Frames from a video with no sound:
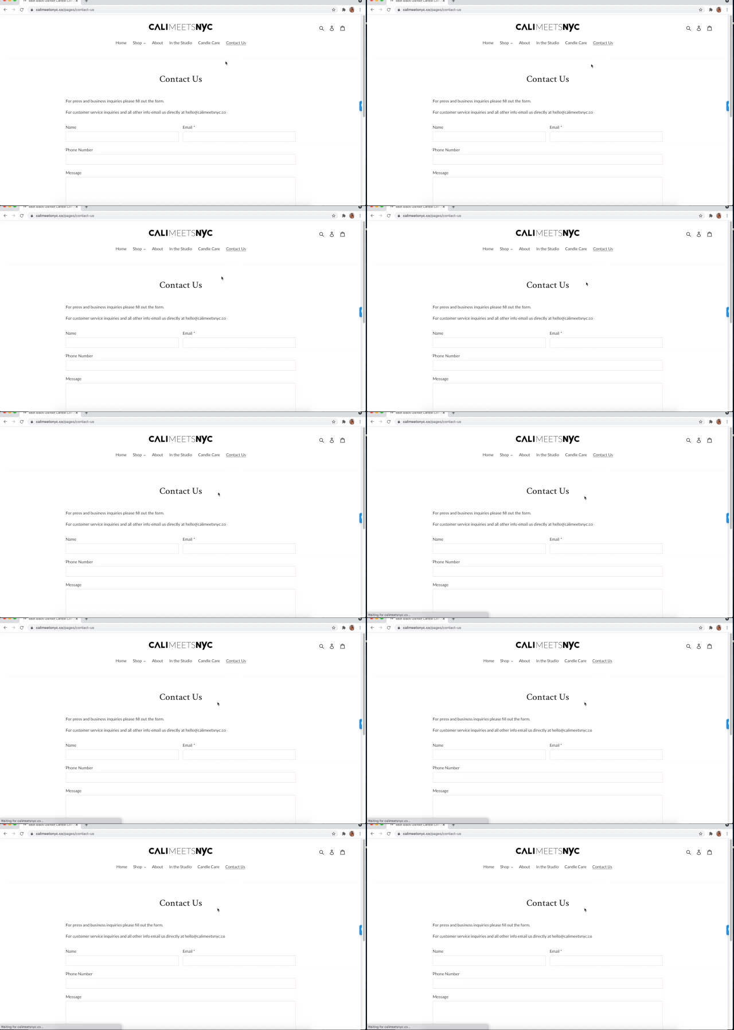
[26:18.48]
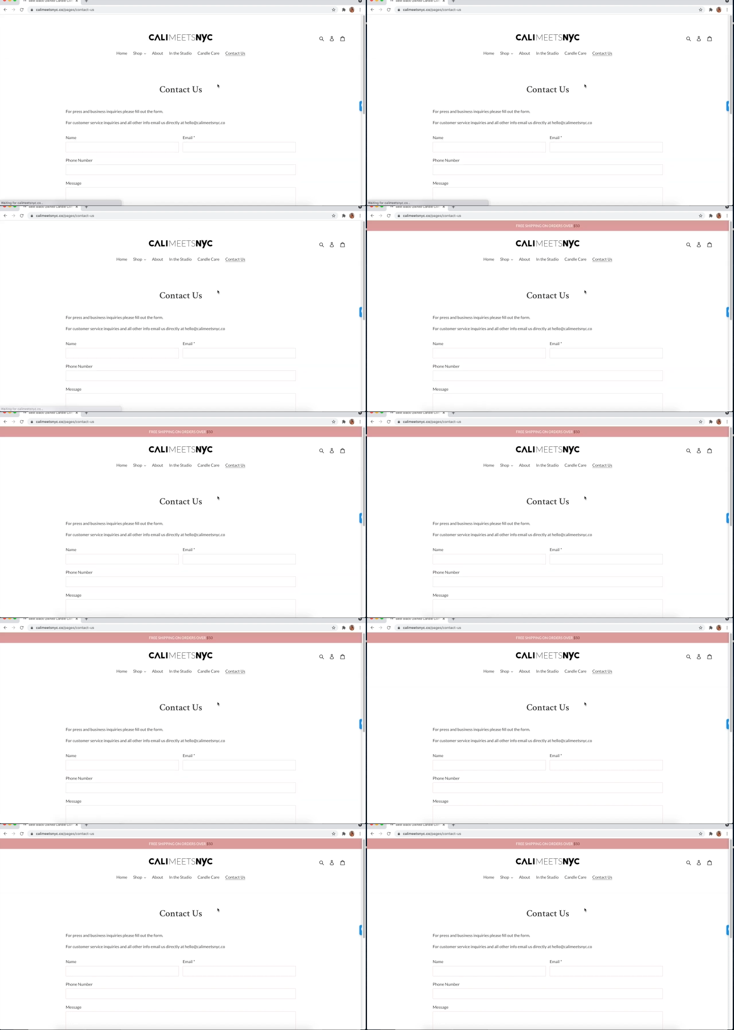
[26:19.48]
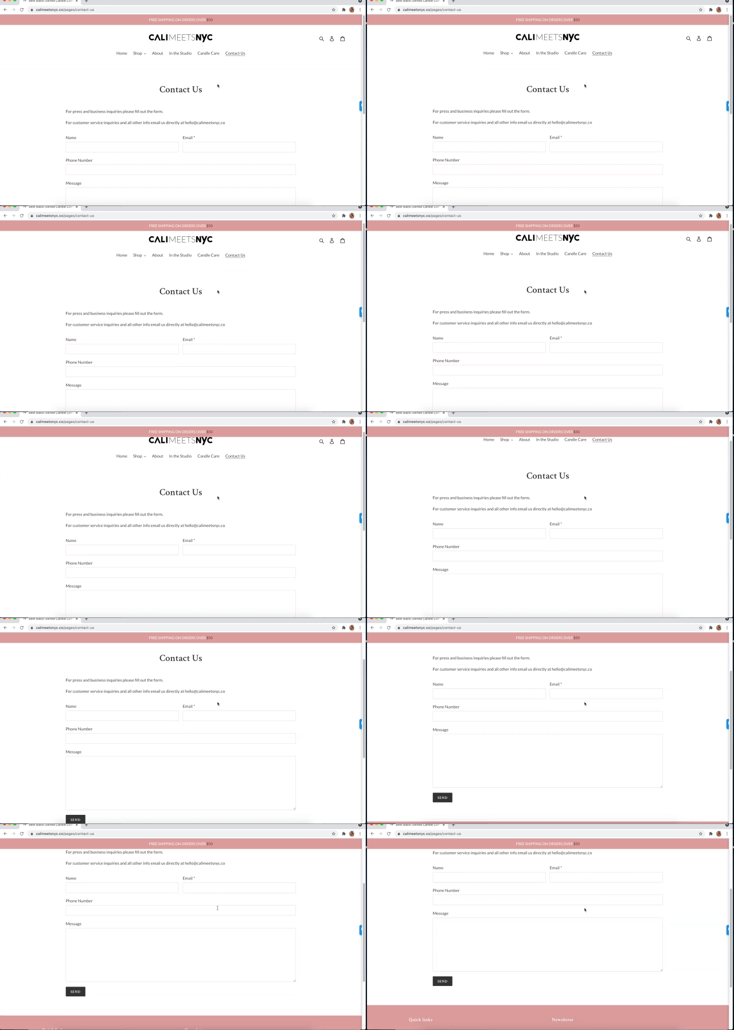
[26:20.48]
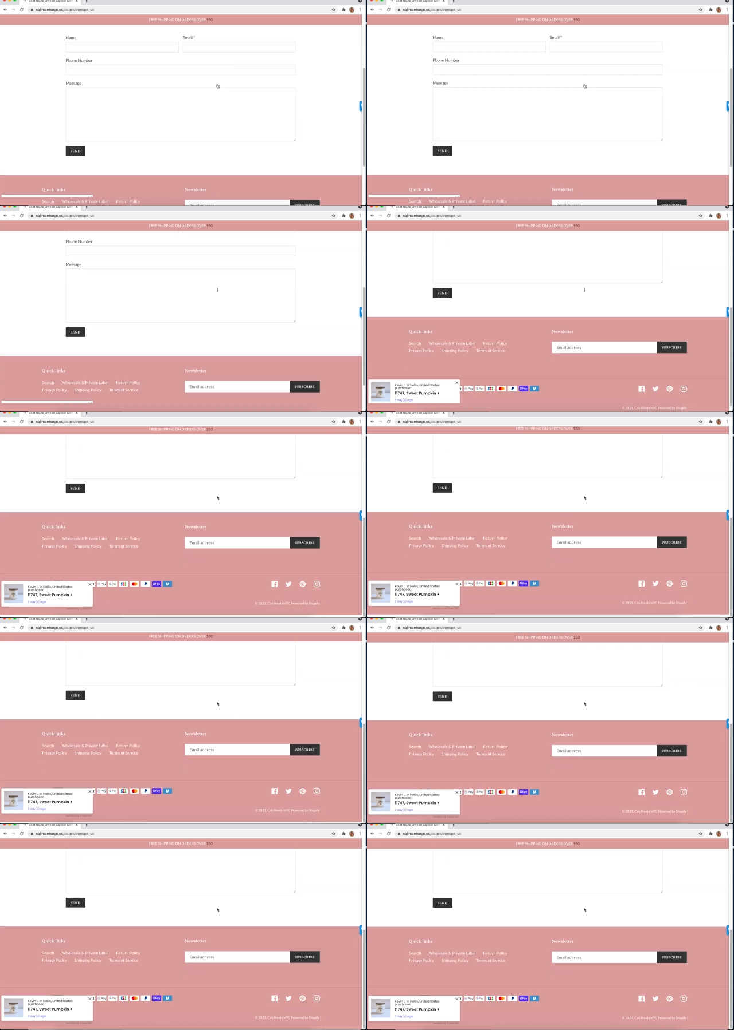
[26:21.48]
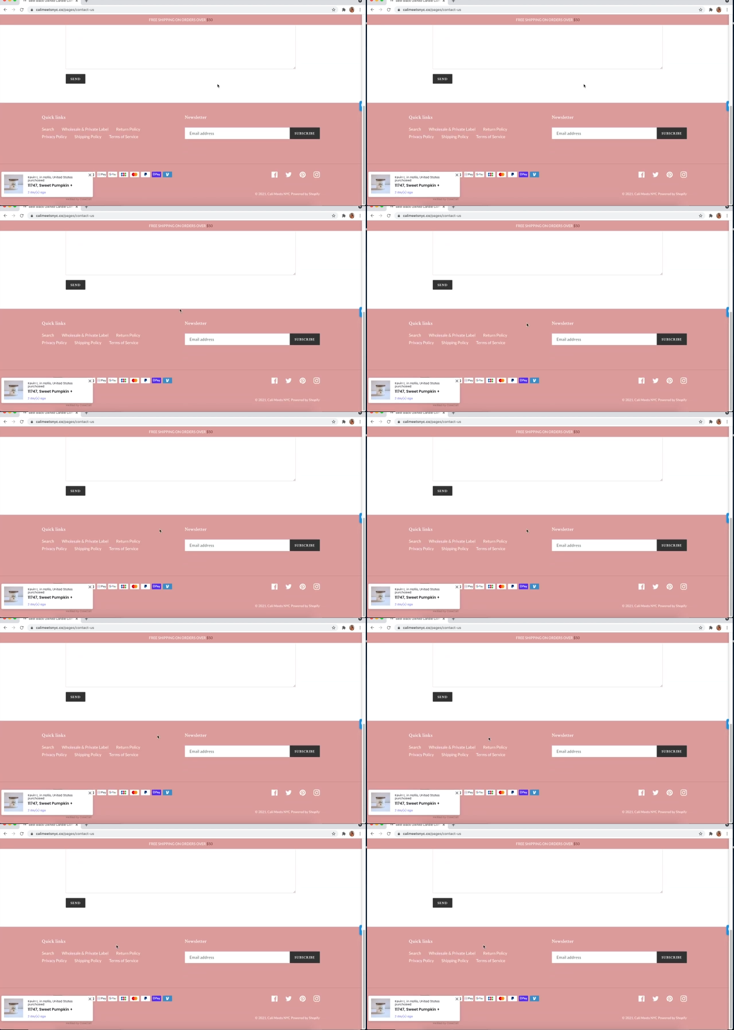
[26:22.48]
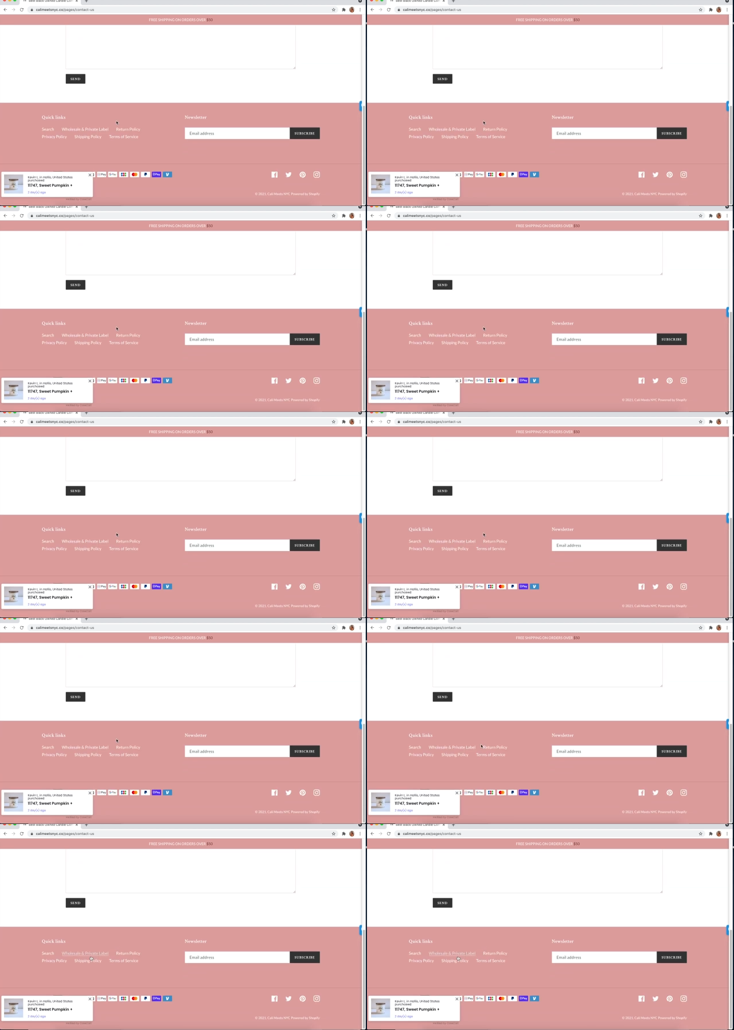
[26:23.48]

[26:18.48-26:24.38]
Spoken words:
Nobody's mouth can be seen.